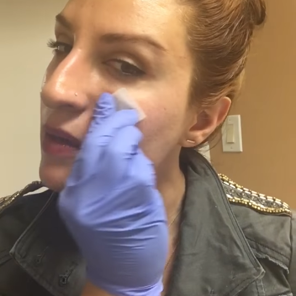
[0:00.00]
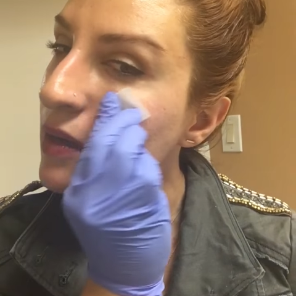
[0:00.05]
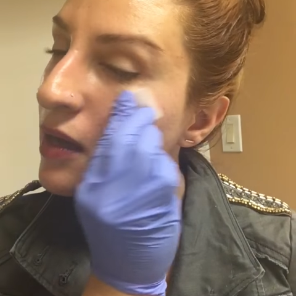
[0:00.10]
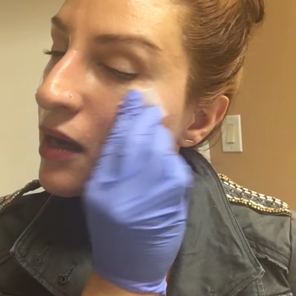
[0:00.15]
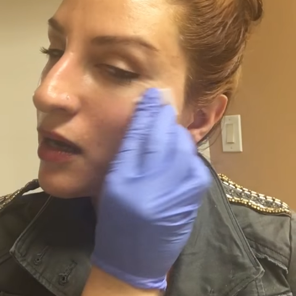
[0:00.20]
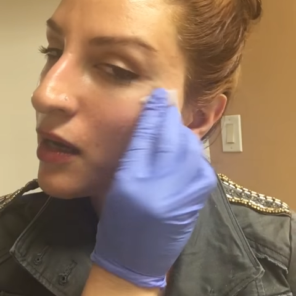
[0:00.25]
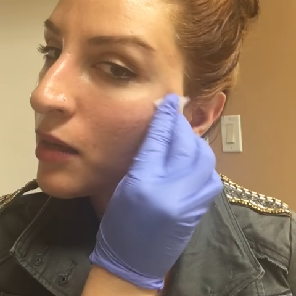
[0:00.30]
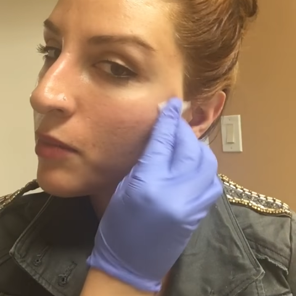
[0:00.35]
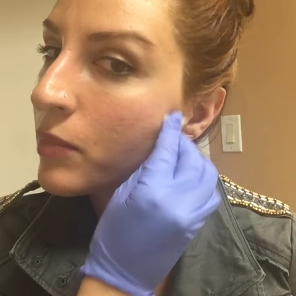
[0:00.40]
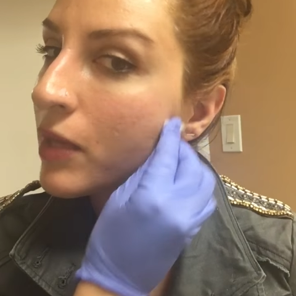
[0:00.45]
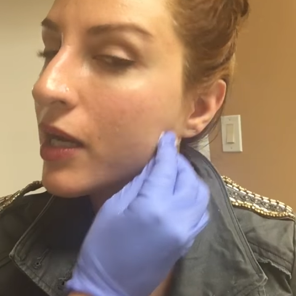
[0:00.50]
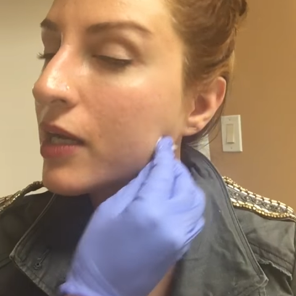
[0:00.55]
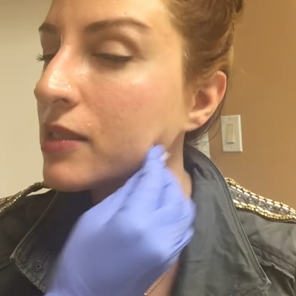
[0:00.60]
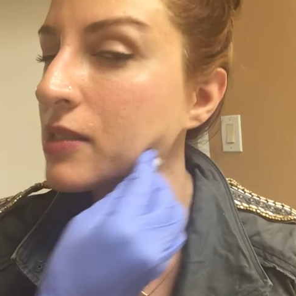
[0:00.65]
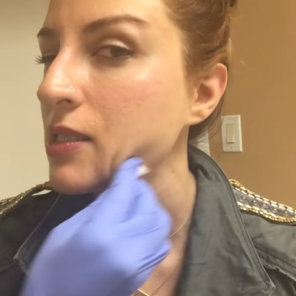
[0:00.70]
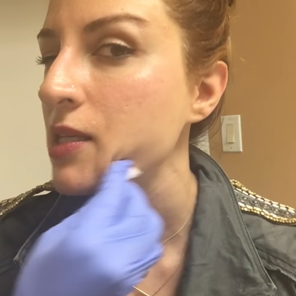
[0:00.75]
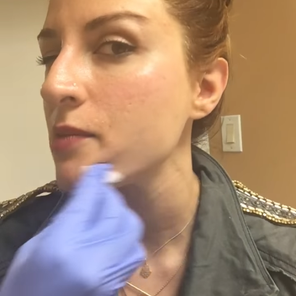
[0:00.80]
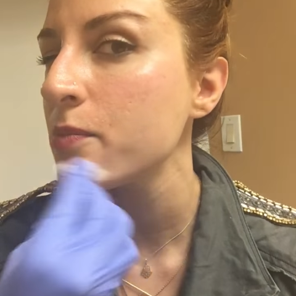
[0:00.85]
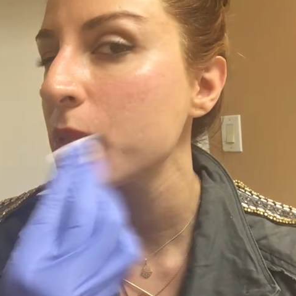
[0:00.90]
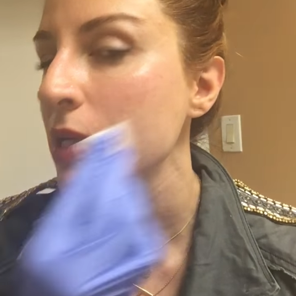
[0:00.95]
I
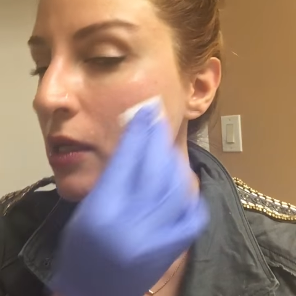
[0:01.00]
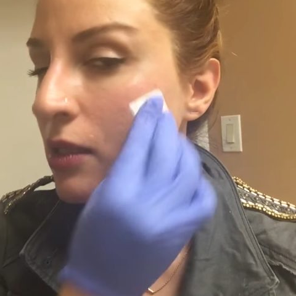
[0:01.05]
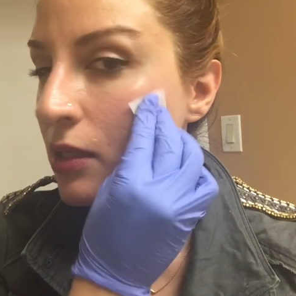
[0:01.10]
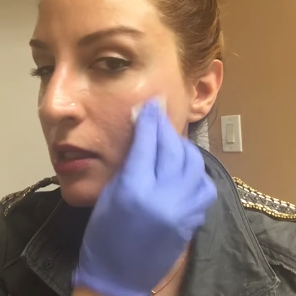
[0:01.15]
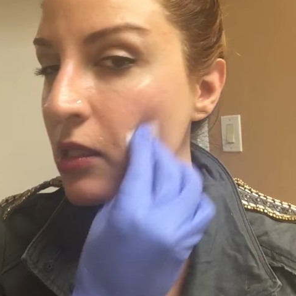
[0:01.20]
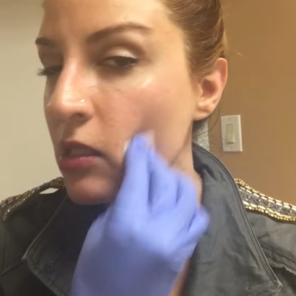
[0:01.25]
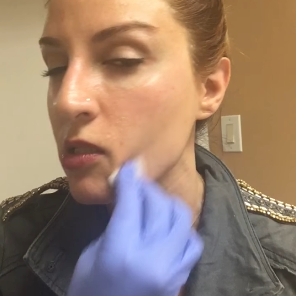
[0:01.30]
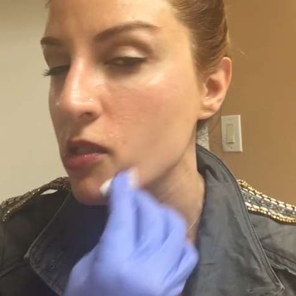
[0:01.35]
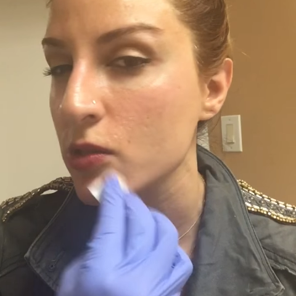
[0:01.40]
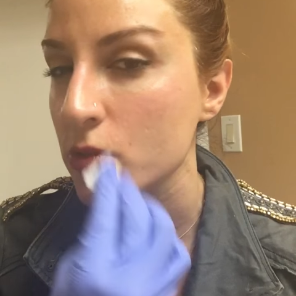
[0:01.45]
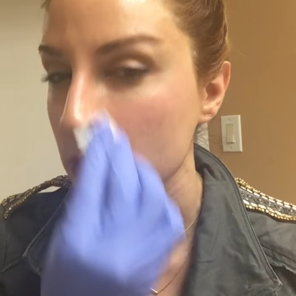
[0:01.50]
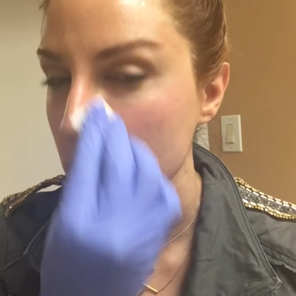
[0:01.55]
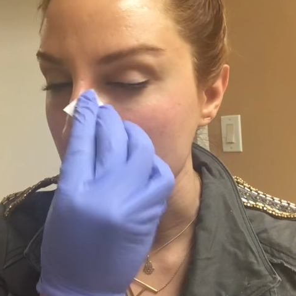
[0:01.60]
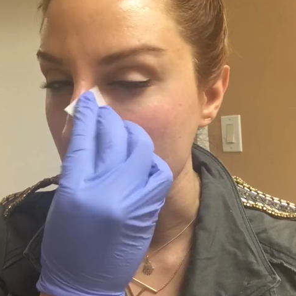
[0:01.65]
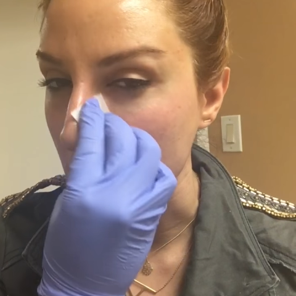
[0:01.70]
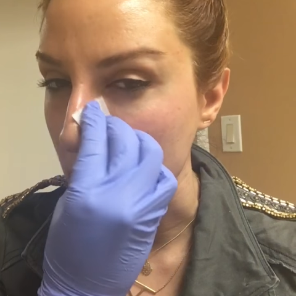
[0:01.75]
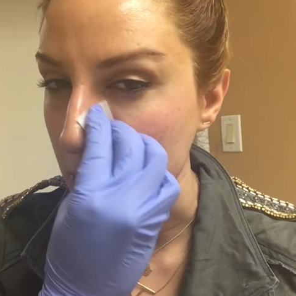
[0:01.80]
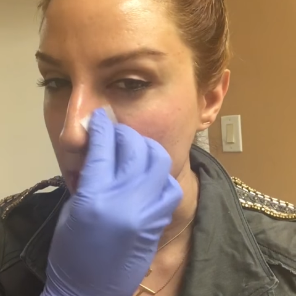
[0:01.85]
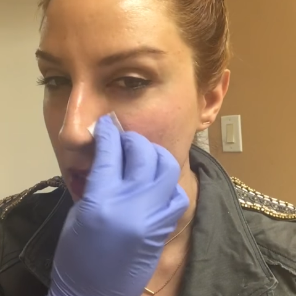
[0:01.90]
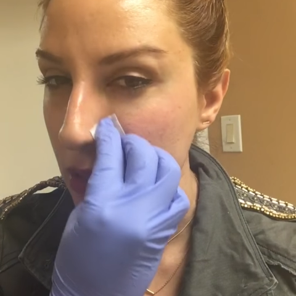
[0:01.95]
typically do
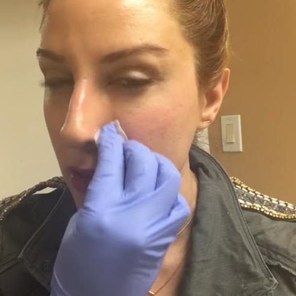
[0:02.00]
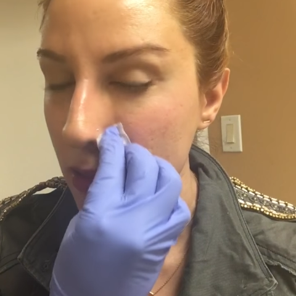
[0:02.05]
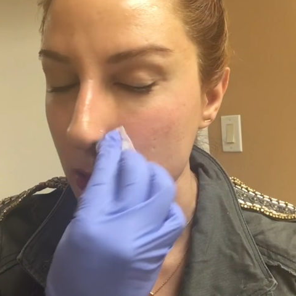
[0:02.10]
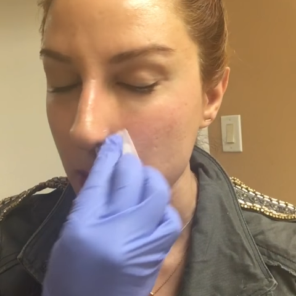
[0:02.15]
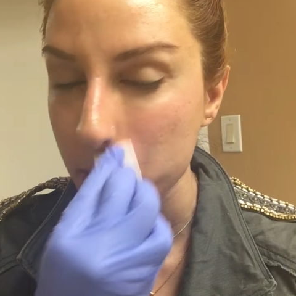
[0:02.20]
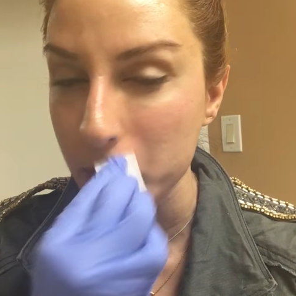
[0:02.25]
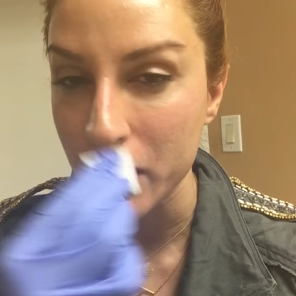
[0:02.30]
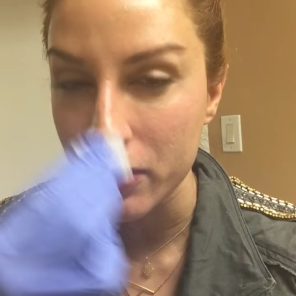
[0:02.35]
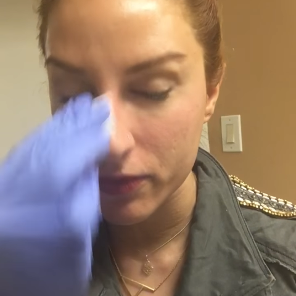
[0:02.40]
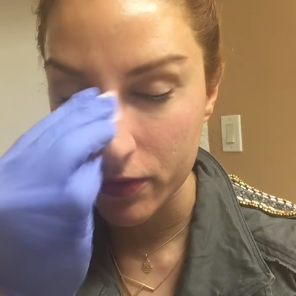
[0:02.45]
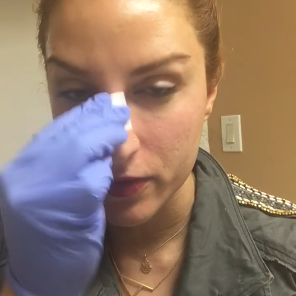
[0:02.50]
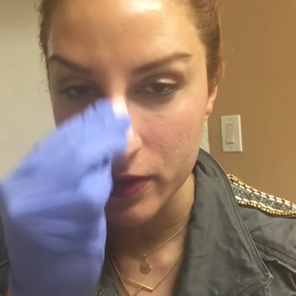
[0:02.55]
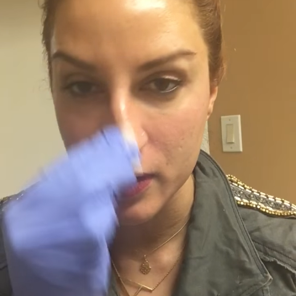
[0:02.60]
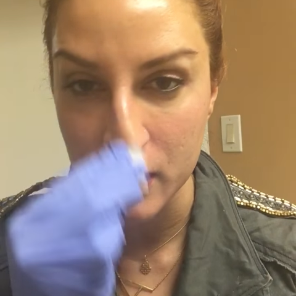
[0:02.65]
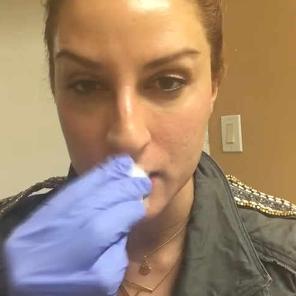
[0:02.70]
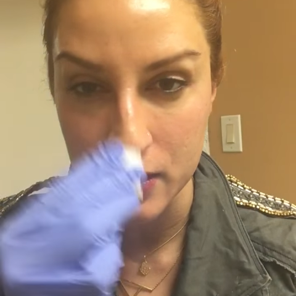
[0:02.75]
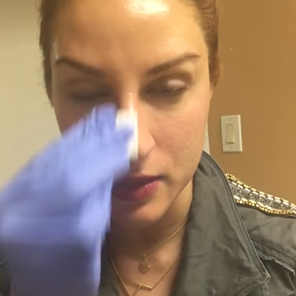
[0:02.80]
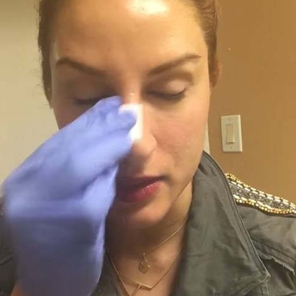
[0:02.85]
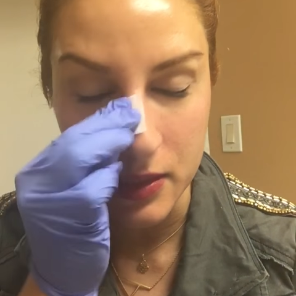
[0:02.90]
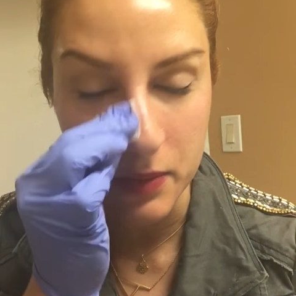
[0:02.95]
numb a little bit for
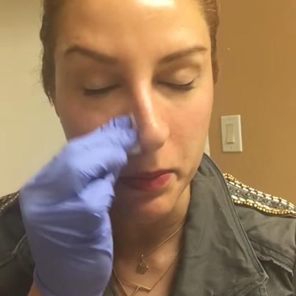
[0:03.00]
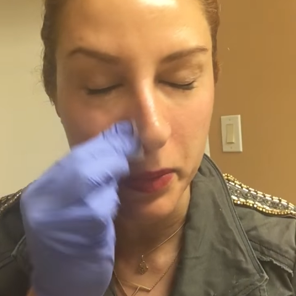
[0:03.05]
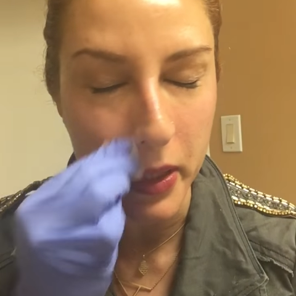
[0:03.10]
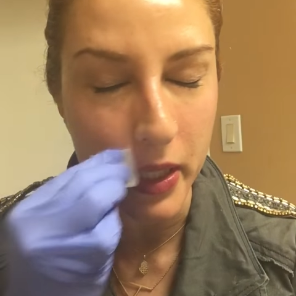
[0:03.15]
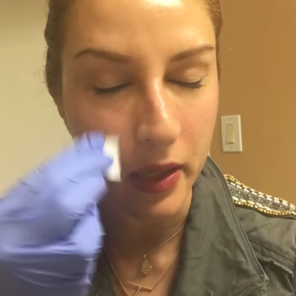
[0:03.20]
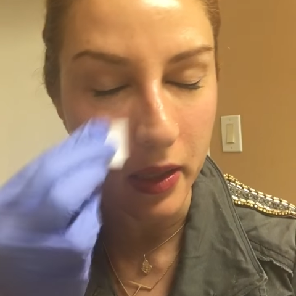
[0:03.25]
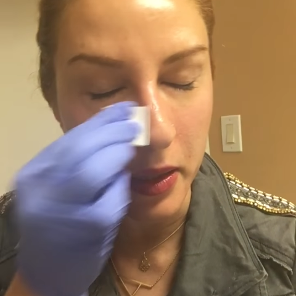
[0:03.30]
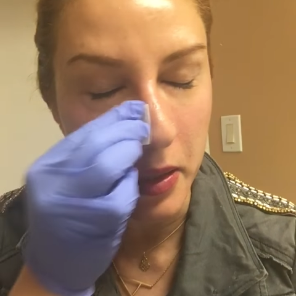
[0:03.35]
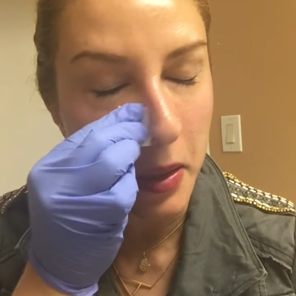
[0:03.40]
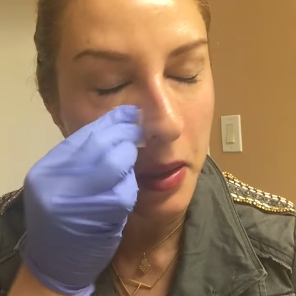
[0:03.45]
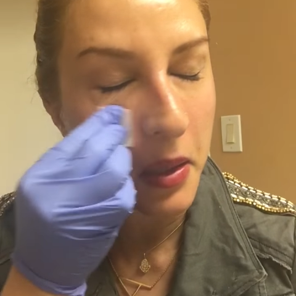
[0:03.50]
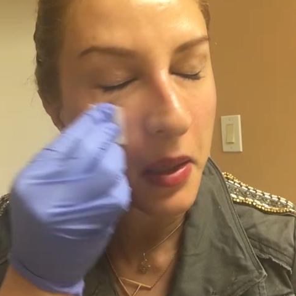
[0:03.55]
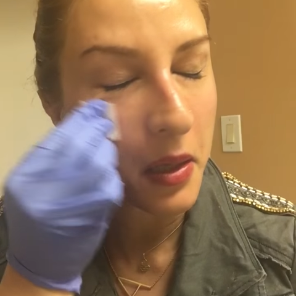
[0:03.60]
this, but